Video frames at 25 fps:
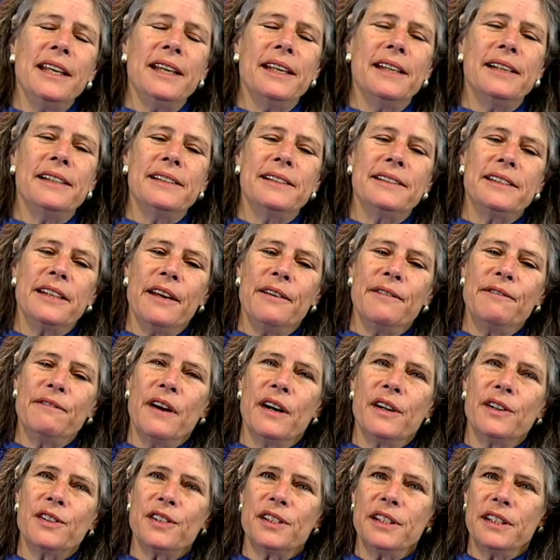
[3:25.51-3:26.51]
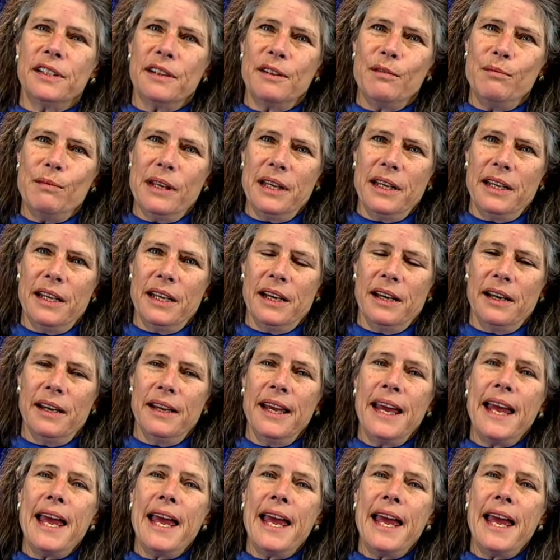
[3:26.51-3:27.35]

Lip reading: is a function of the media.